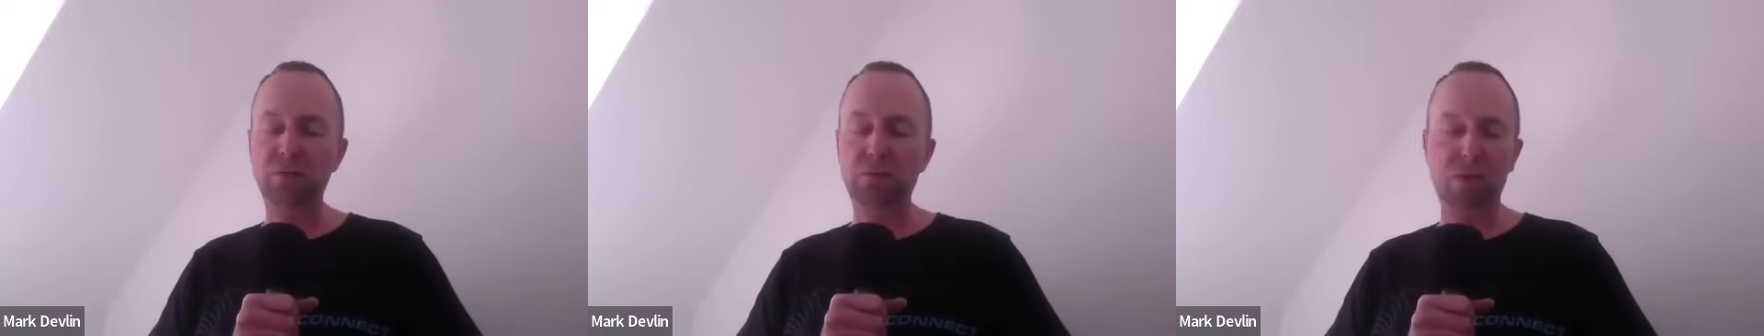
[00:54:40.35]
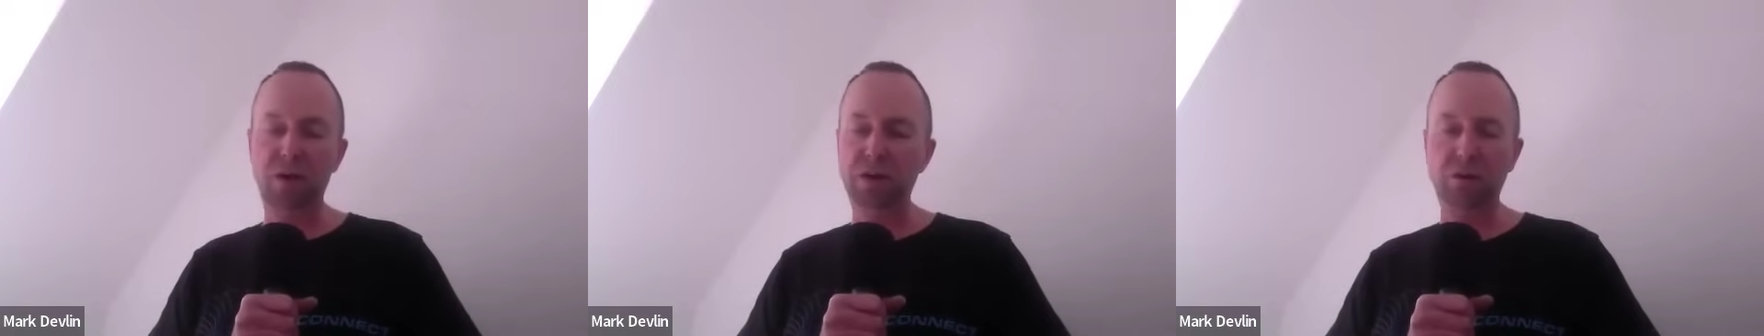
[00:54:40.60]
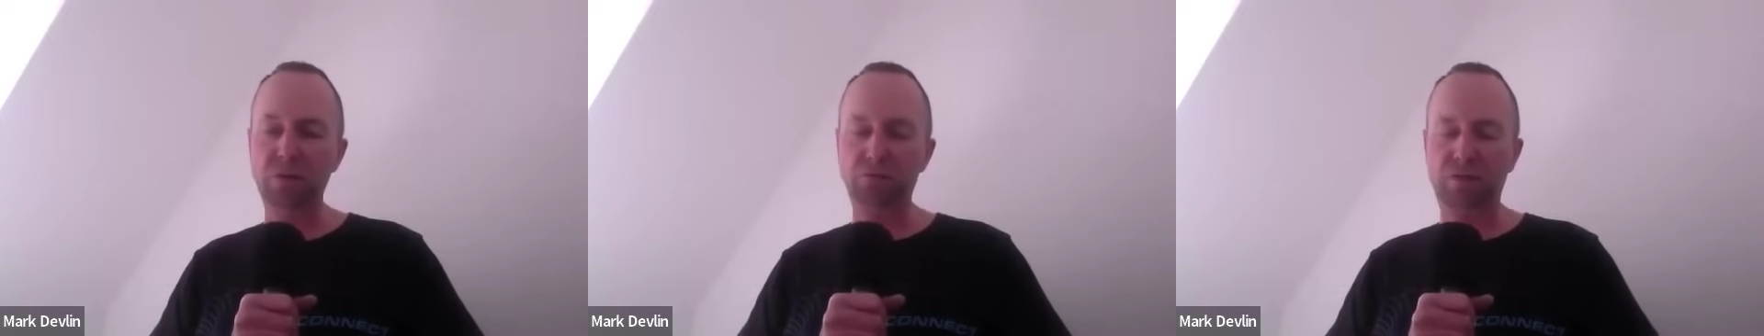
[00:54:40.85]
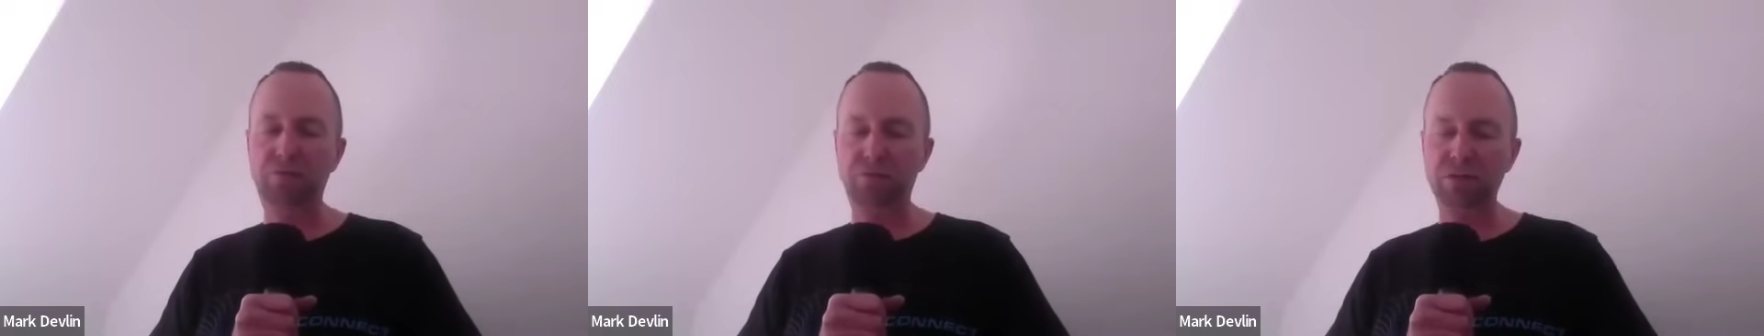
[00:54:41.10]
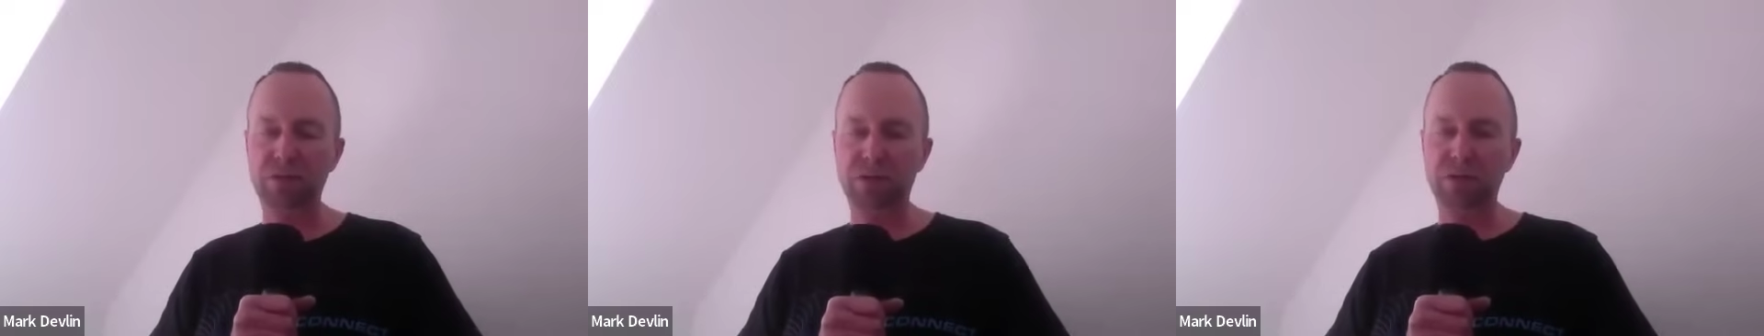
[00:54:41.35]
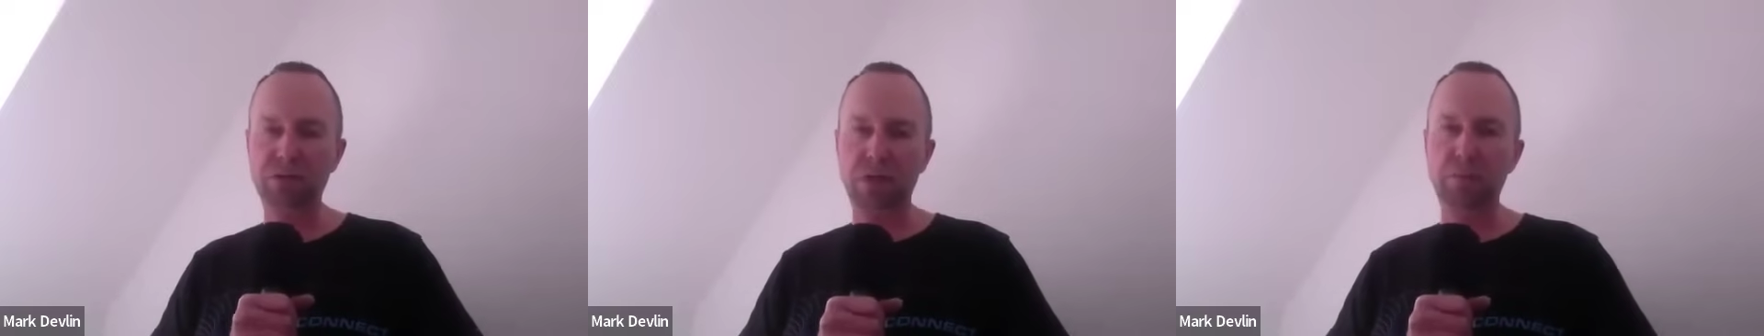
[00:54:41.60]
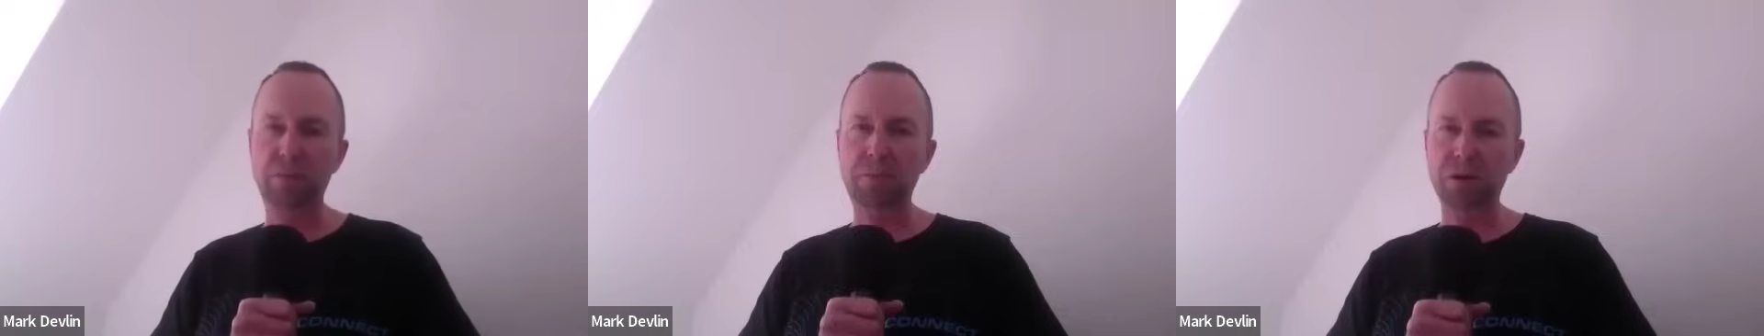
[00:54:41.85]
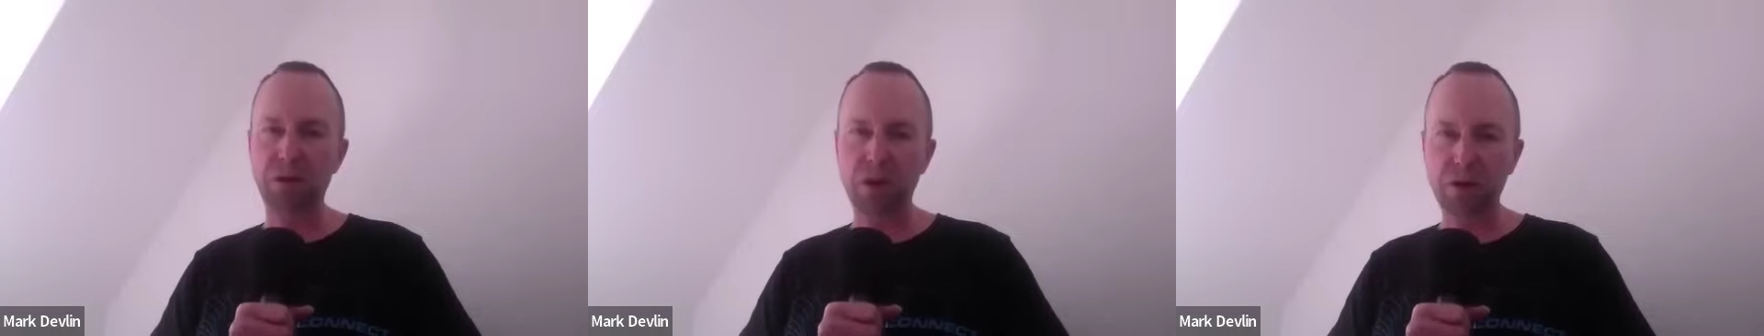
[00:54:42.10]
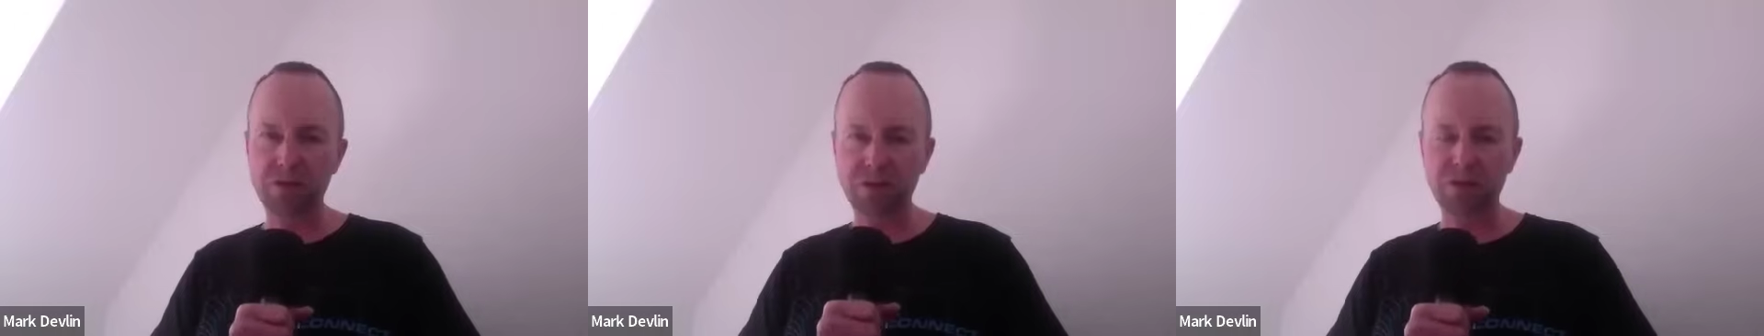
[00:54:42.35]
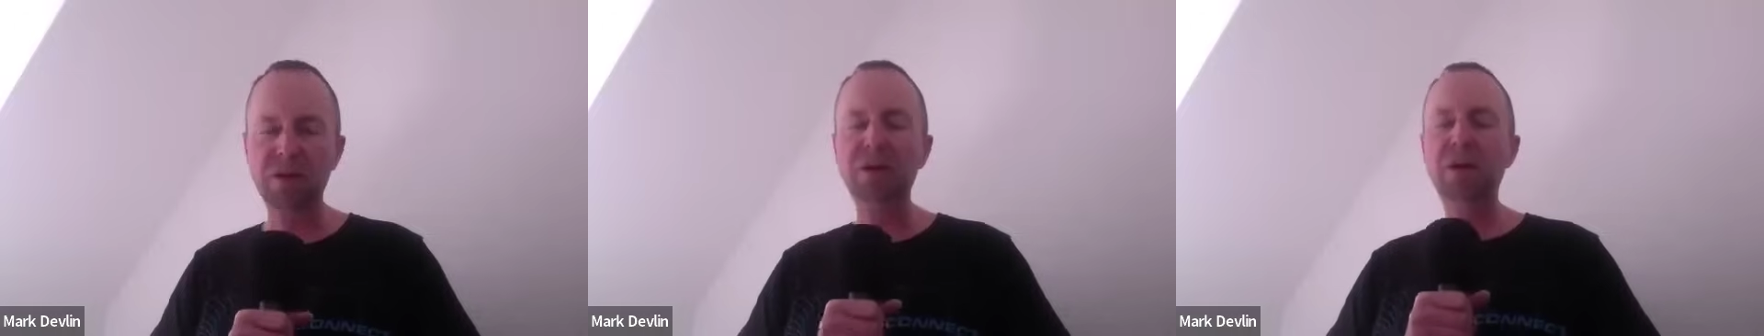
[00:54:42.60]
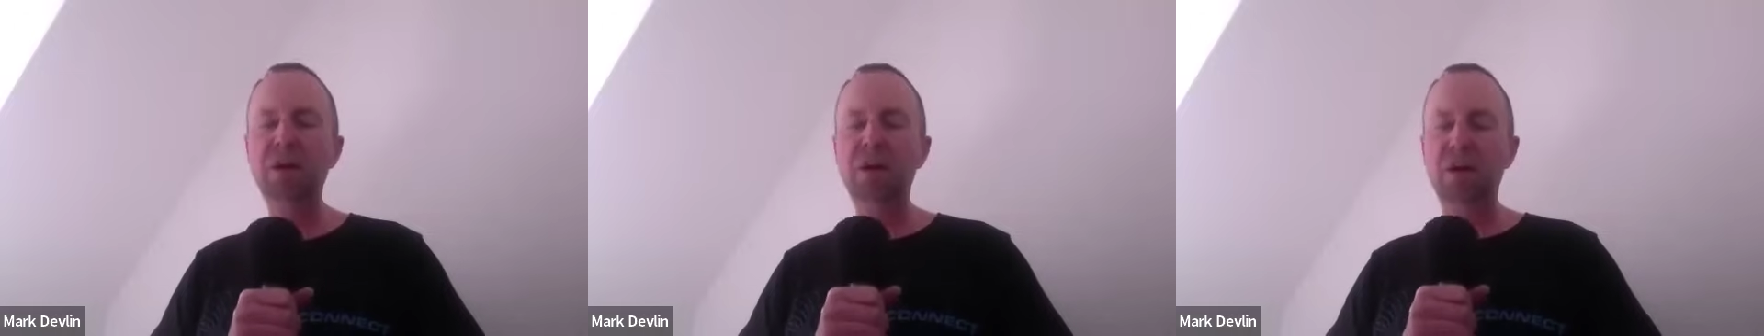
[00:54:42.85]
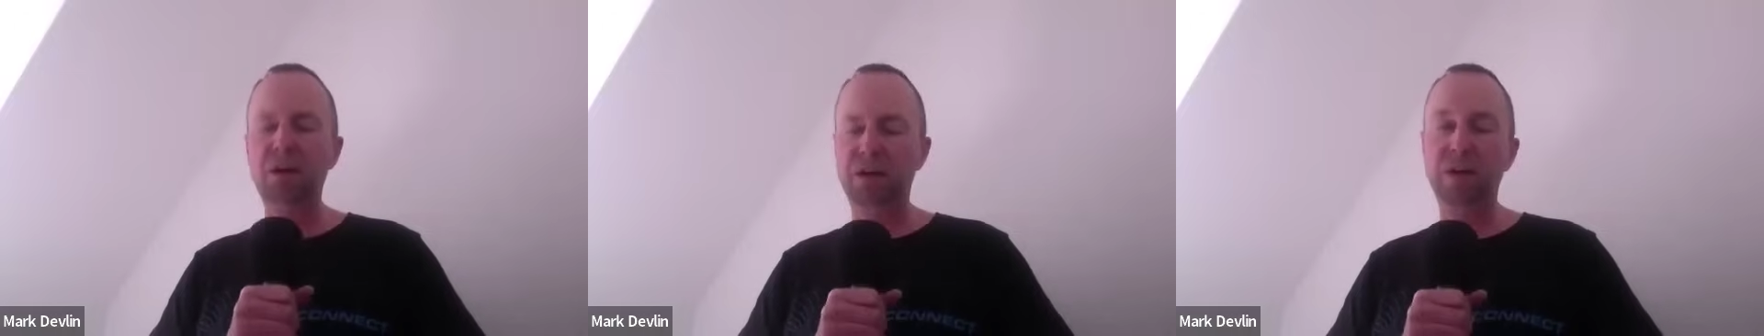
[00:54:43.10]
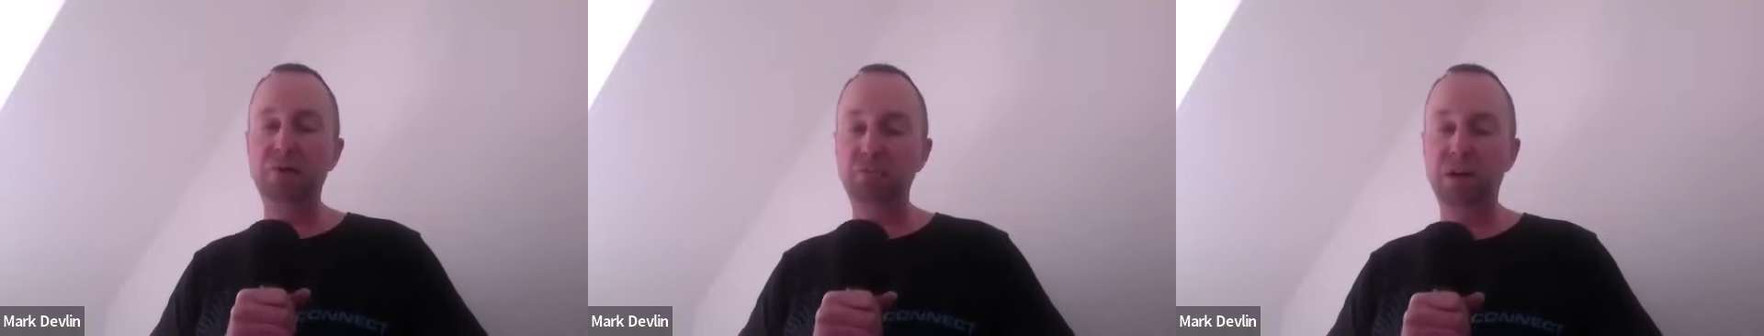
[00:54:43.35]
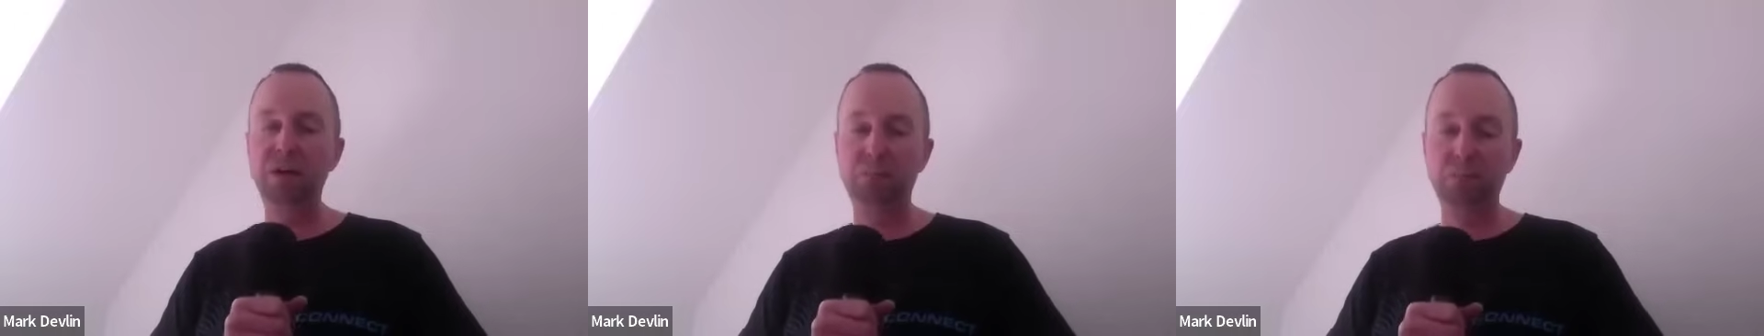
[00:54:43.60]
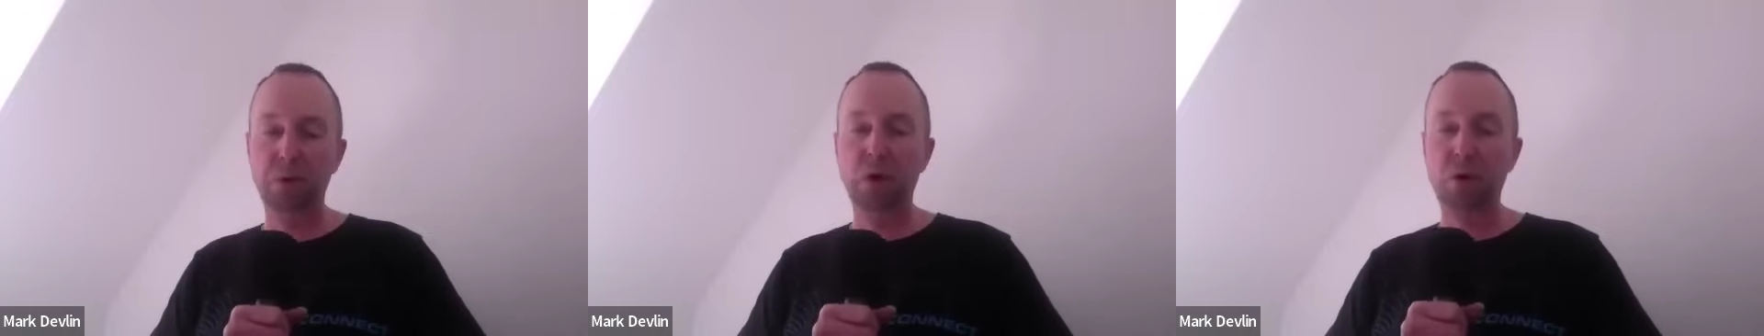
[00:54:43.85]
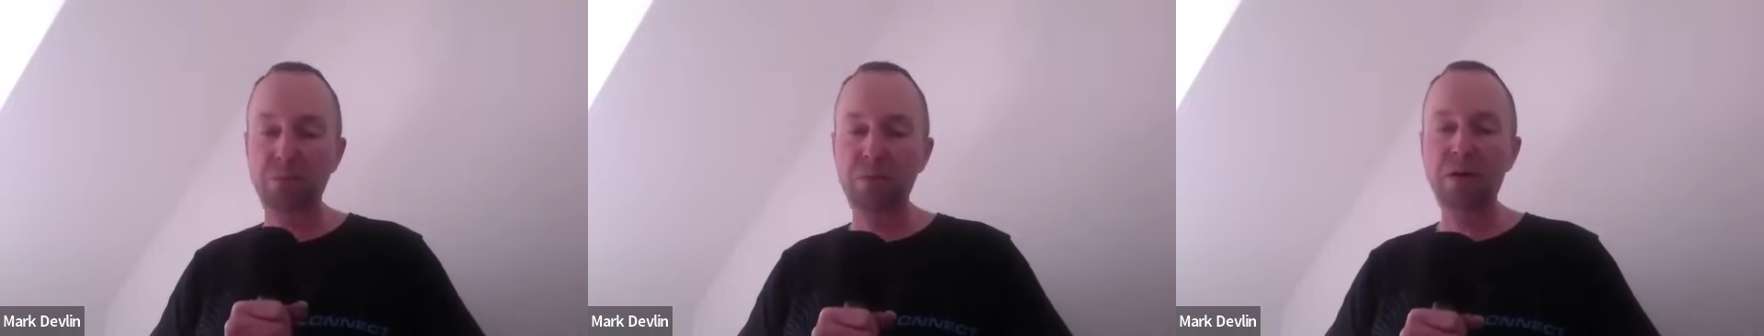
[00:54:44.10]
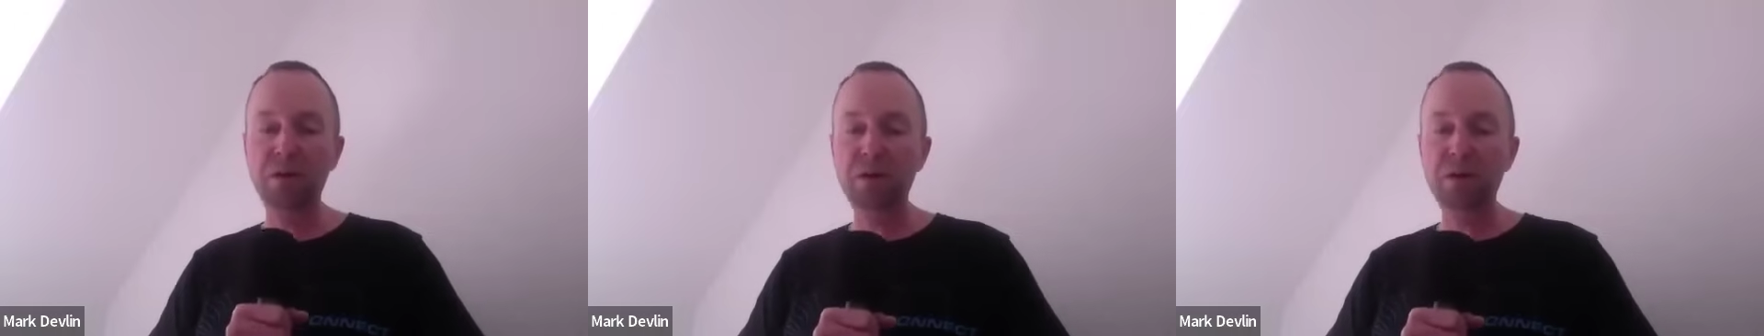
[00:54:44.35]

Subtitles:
where he was referencing Osama bin Laden getting ready to bomb.